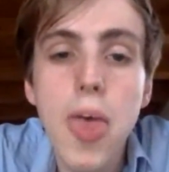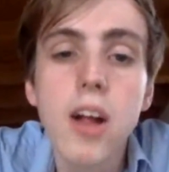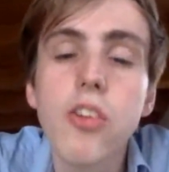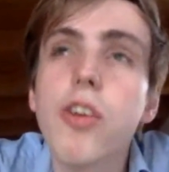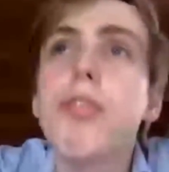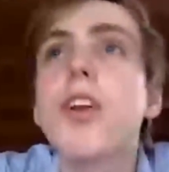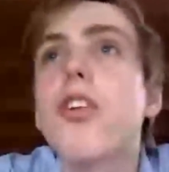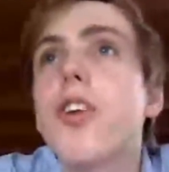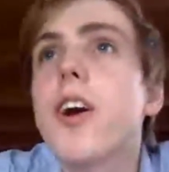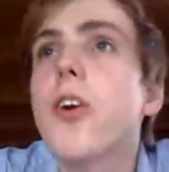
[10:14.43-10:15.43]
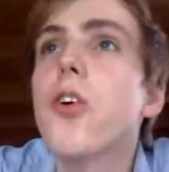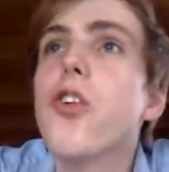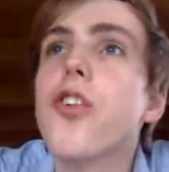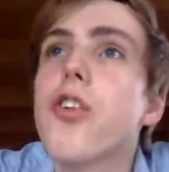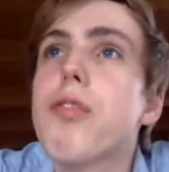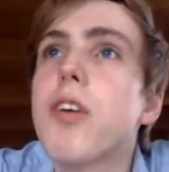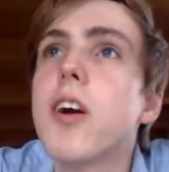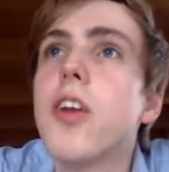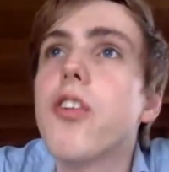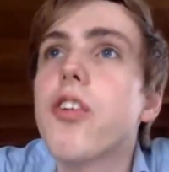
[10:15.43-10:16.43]
So I think the sharing culture is a very
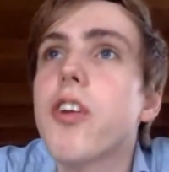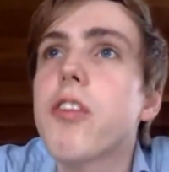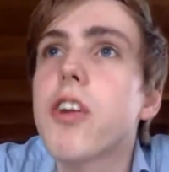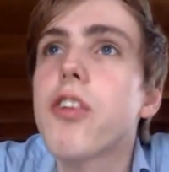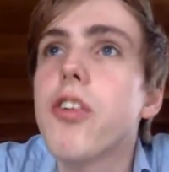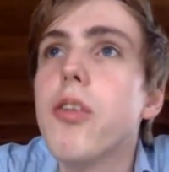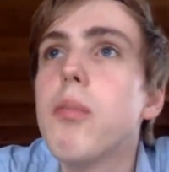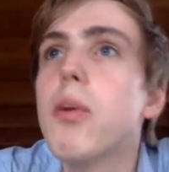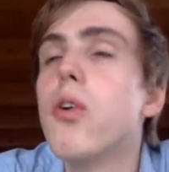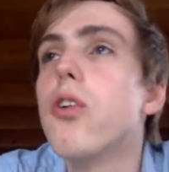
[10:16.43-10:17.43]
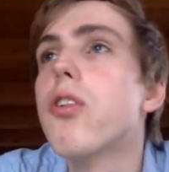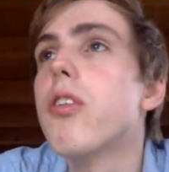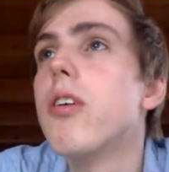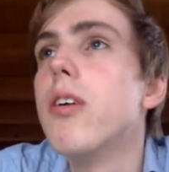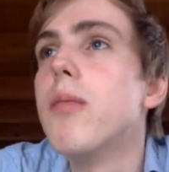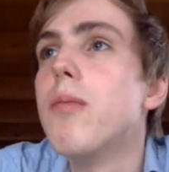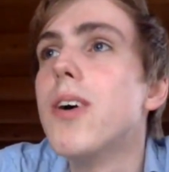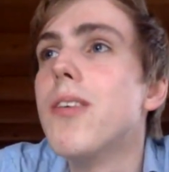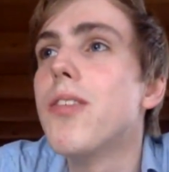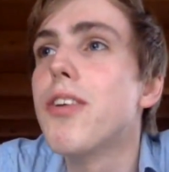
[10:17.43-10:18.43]
interesting question because um,
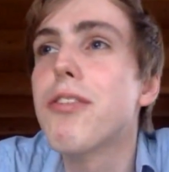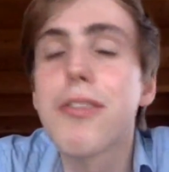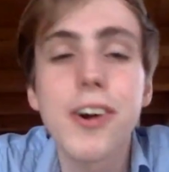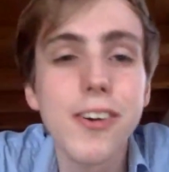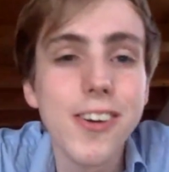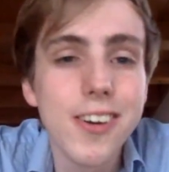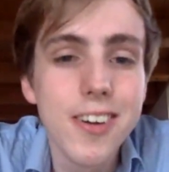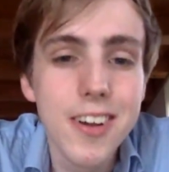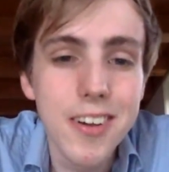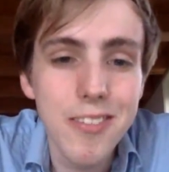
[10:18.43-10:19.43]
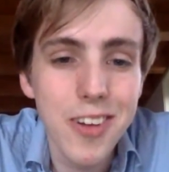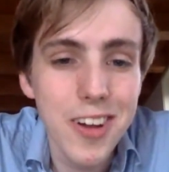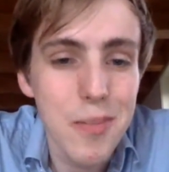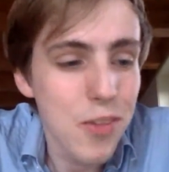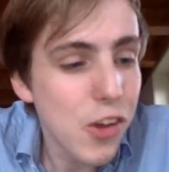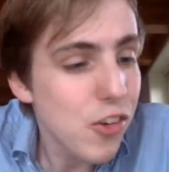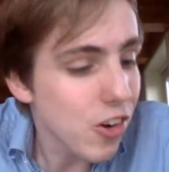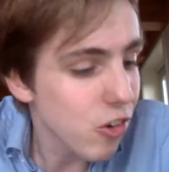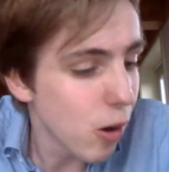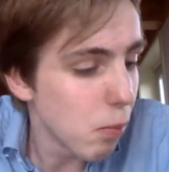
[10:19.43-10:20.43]
well, you have the very um, easy
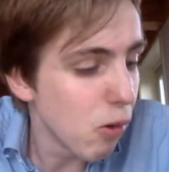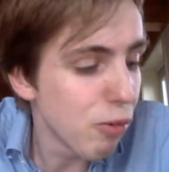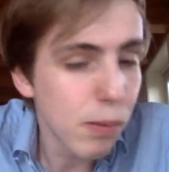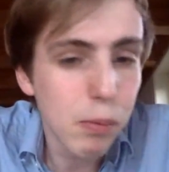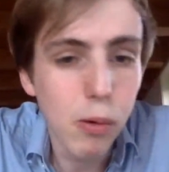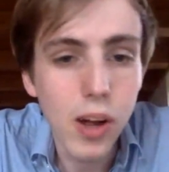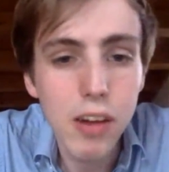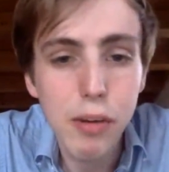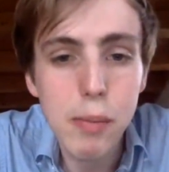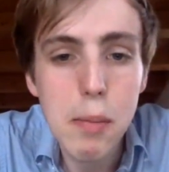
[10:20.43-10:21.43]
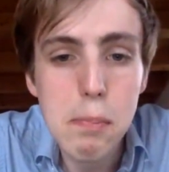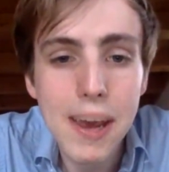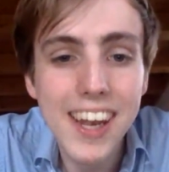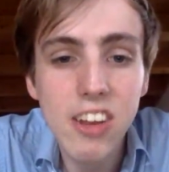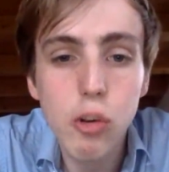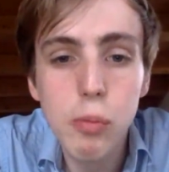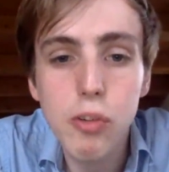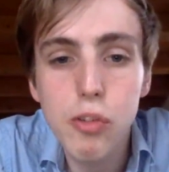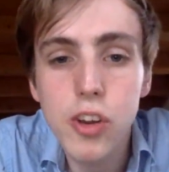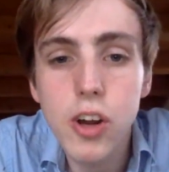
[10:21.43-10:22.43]
example of people having made paintings of
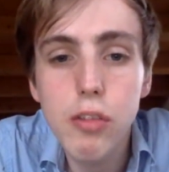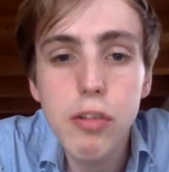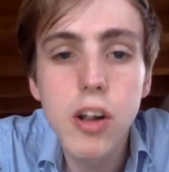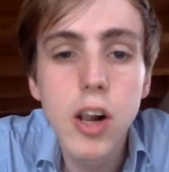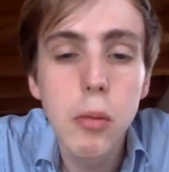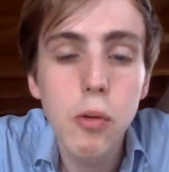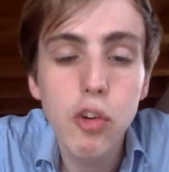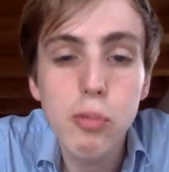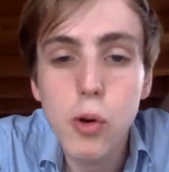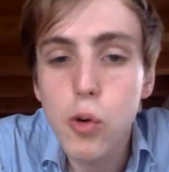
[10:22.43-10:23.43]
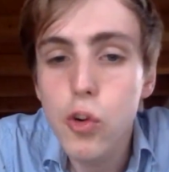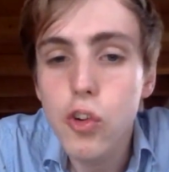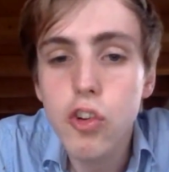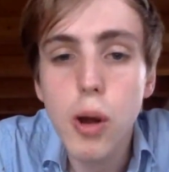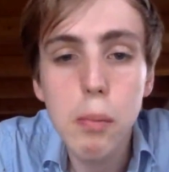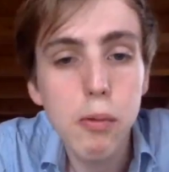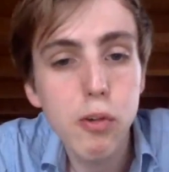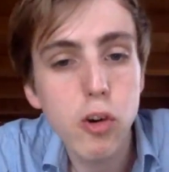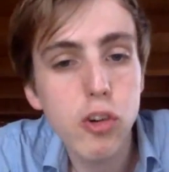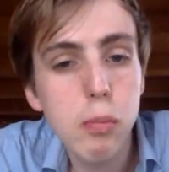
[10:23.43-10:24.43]
themselves. It's also a more crucial example, for
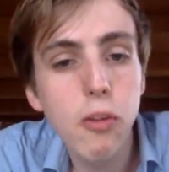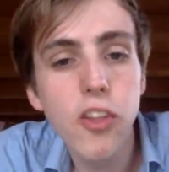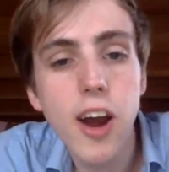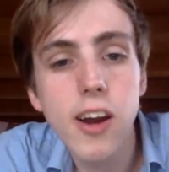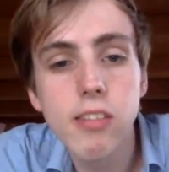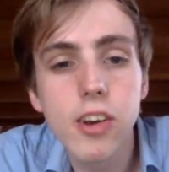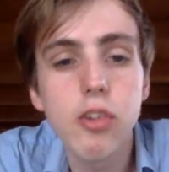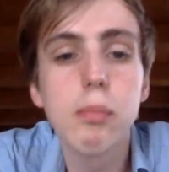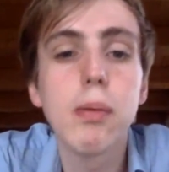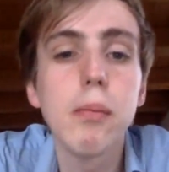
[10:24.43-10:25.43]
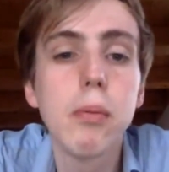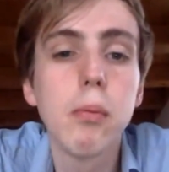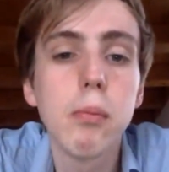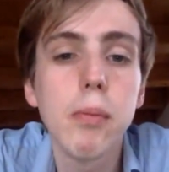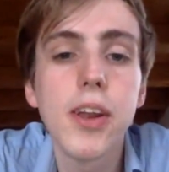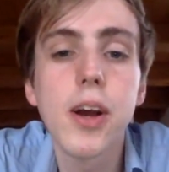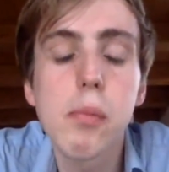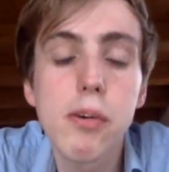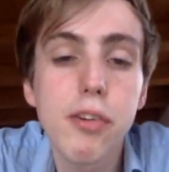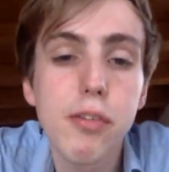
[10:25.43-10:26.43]
example, diaries and people meeting up
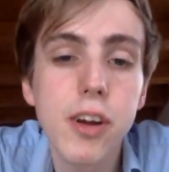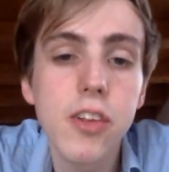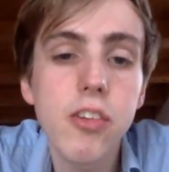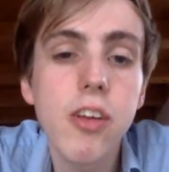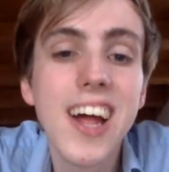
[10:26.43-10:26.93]
with their friends.